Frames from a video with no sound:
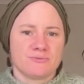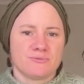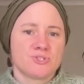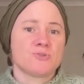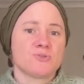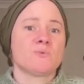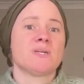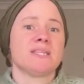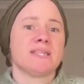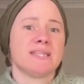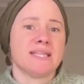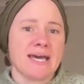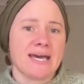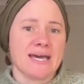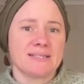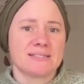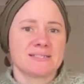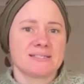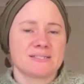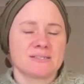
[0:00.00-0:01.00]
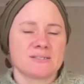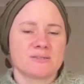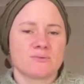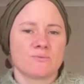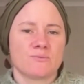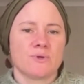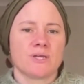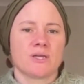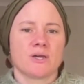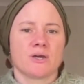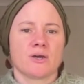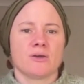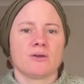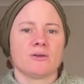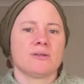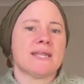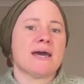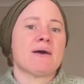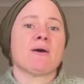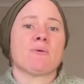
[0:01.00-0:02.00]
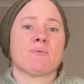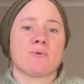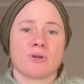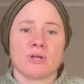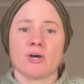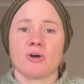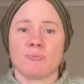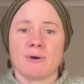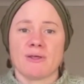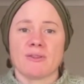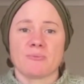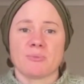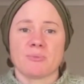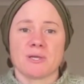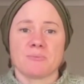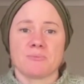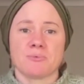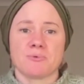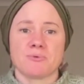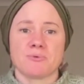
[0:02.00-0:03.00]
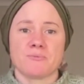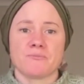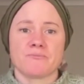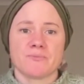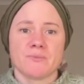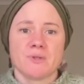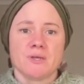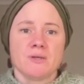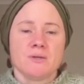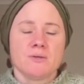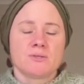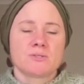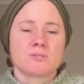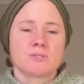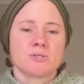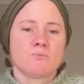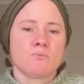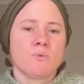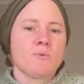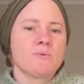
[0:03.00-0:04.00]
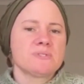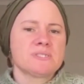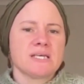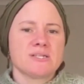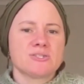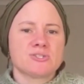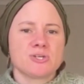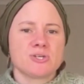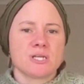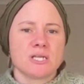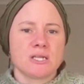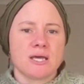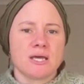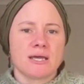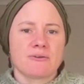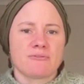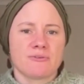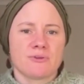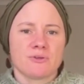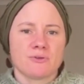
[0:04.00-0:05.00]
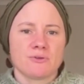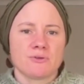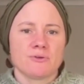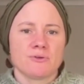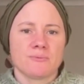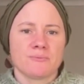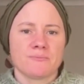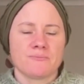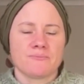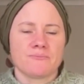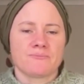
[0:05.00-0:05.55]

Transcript: doing that, we go, now I want to help other people. So what was that journey like for you?